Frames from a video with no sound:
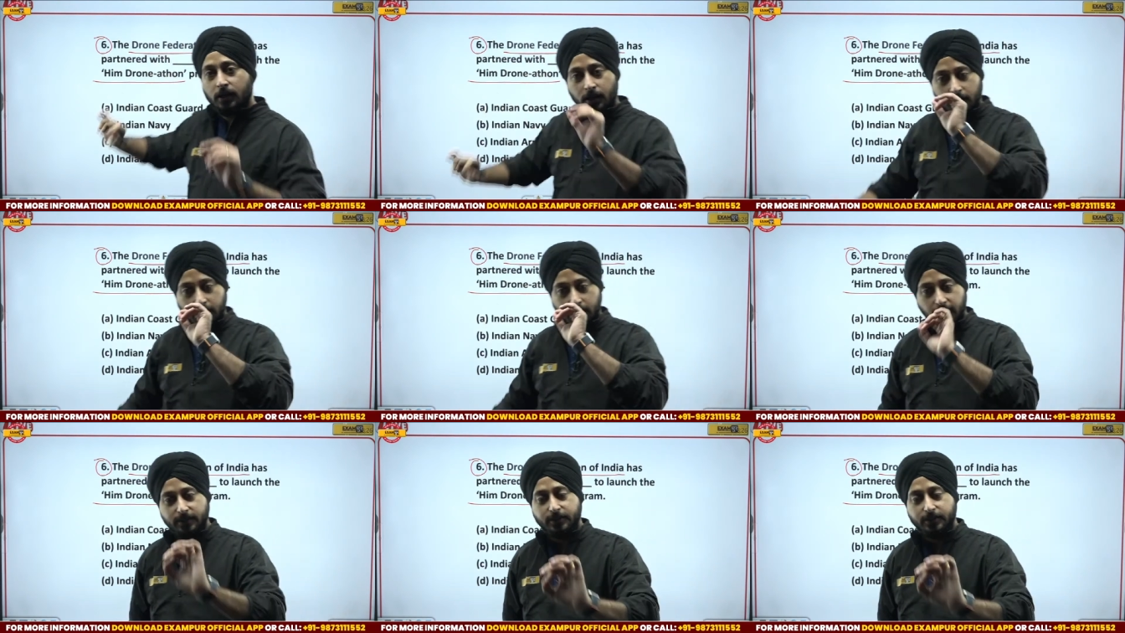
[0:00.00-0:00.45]

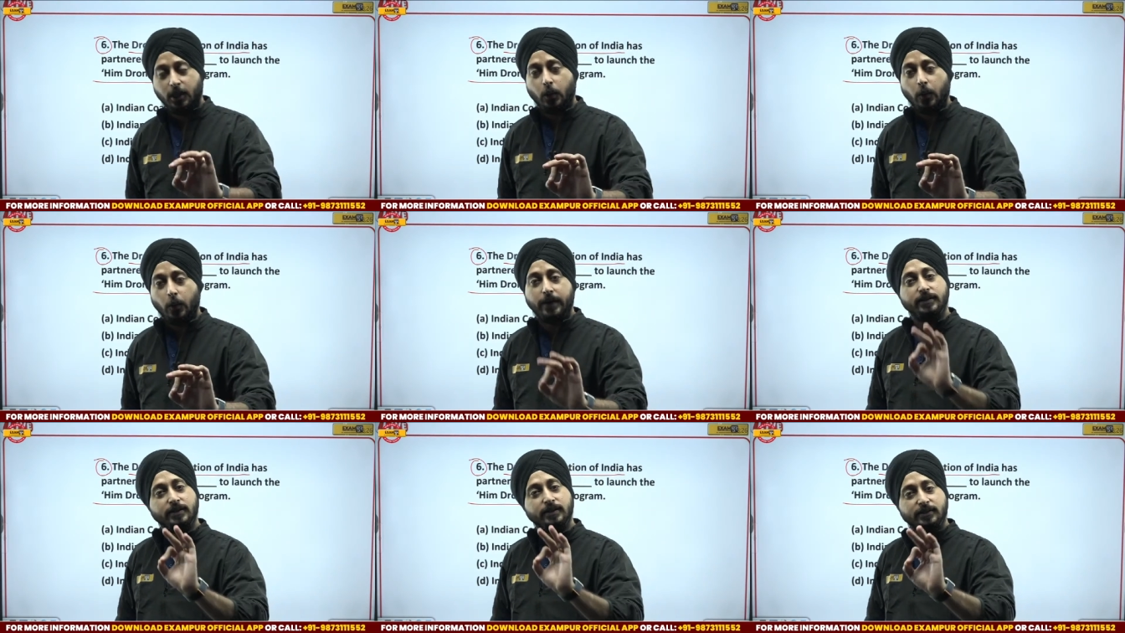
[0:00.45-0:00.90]
Read the
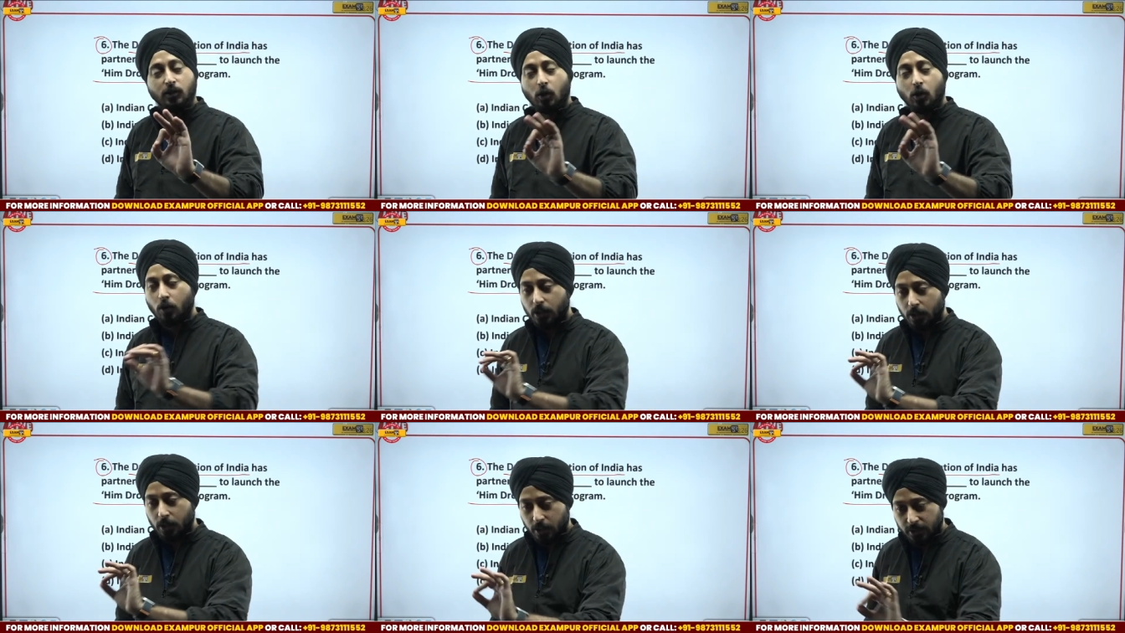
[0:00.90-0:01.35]
question,
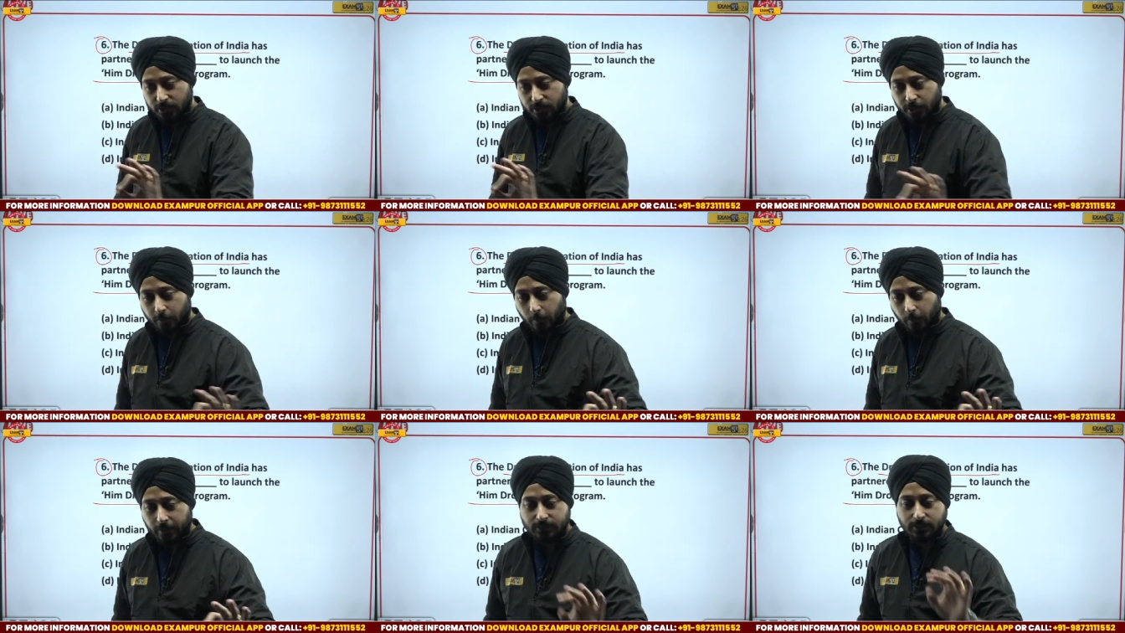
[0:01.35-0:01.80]
slowly read
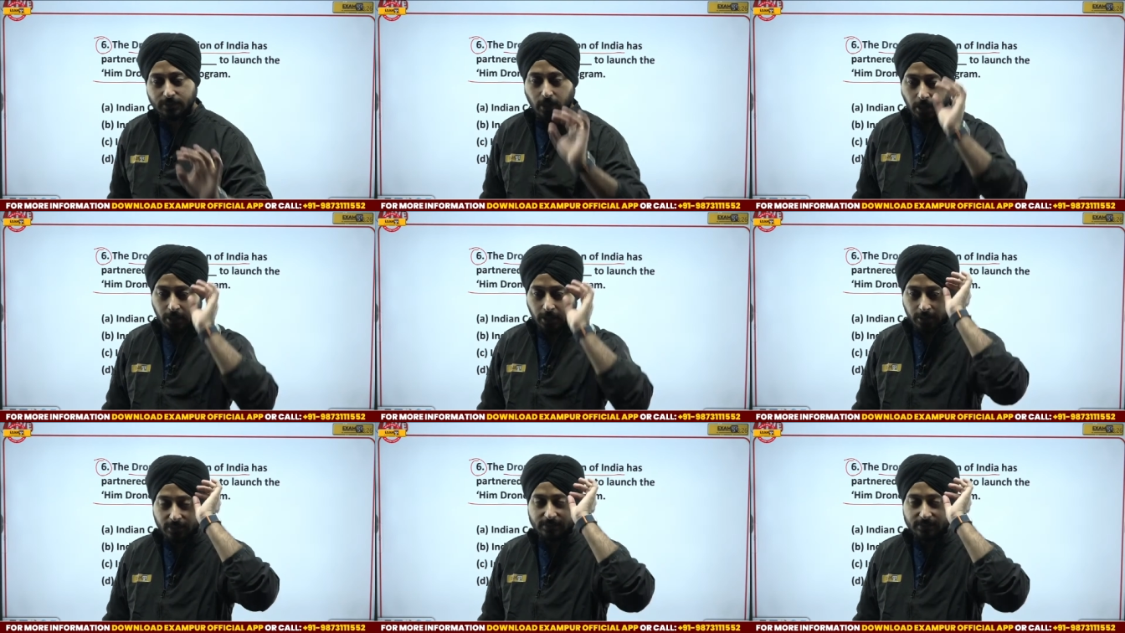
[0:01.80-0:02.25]
the question,
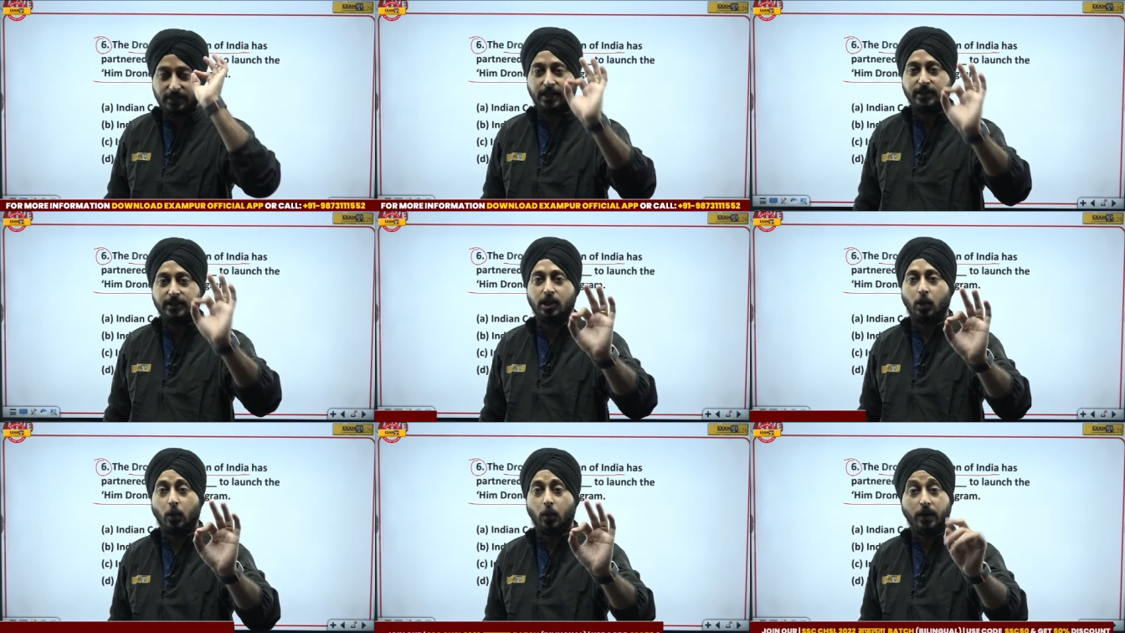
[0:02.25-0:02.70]

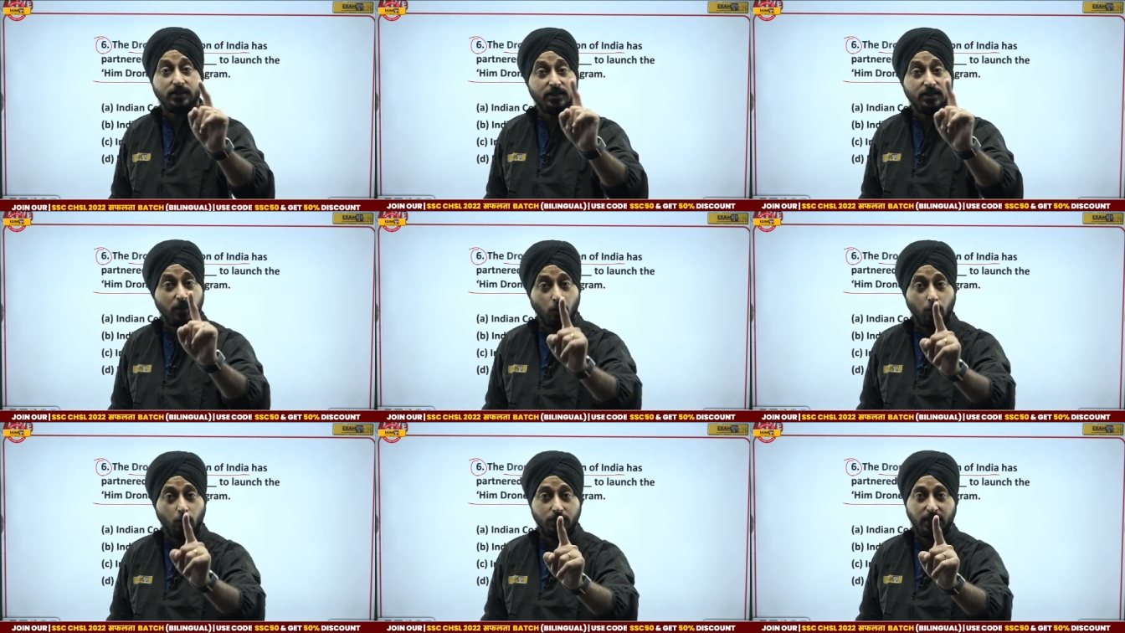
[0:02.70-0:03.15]
understand the
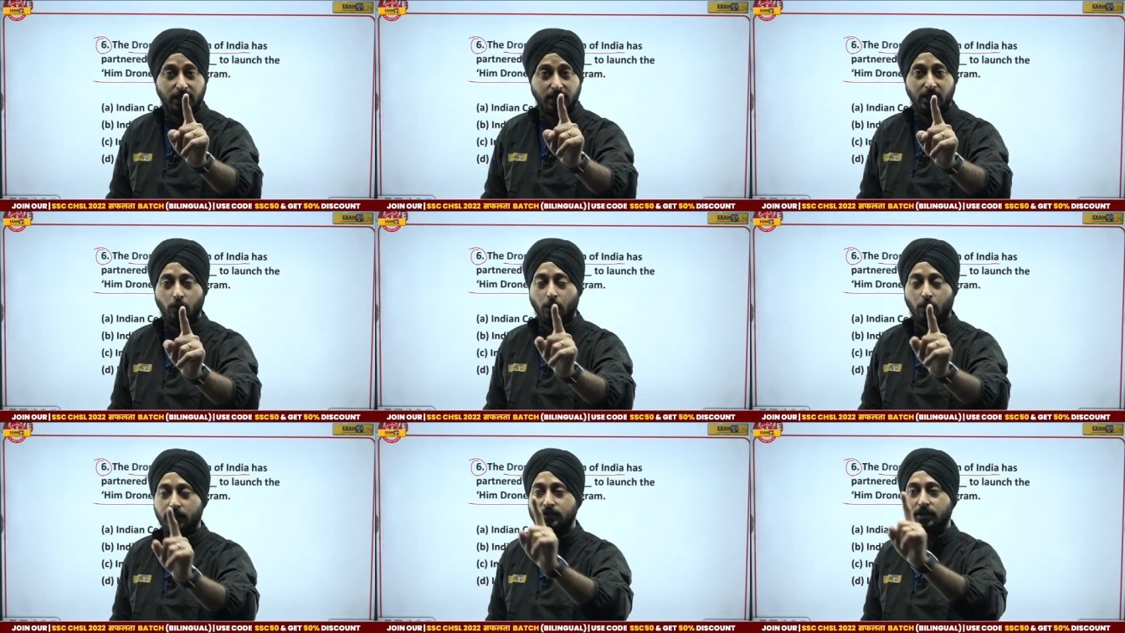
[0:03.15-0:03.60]
question with the
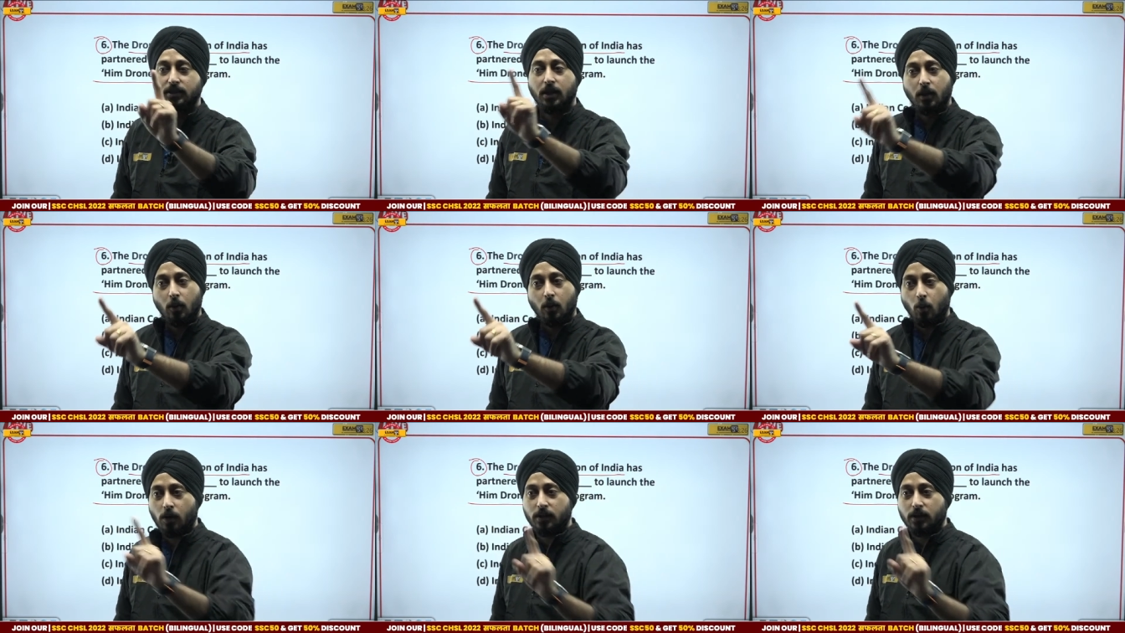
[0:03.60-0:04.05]
keywords,
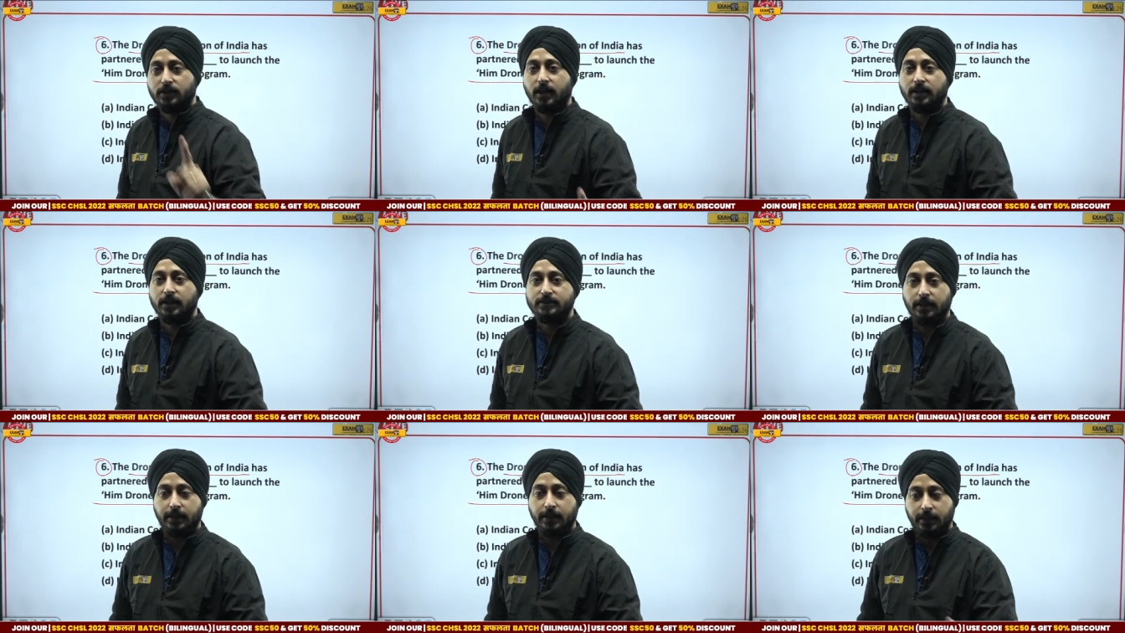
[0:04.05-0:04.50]
what they
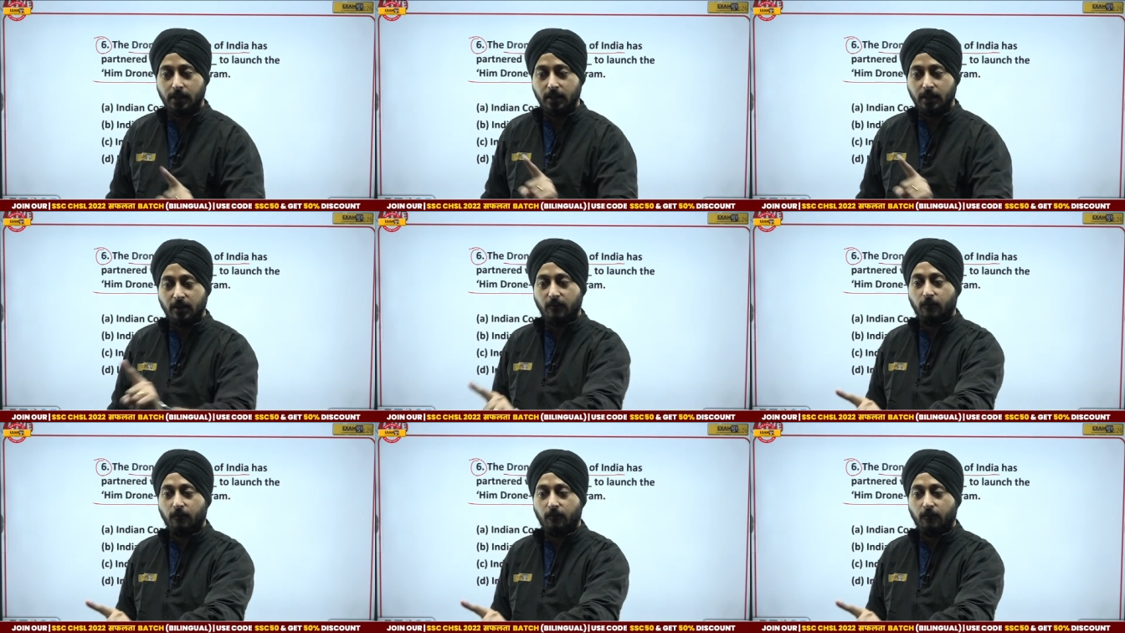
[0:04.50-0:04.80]
are saying.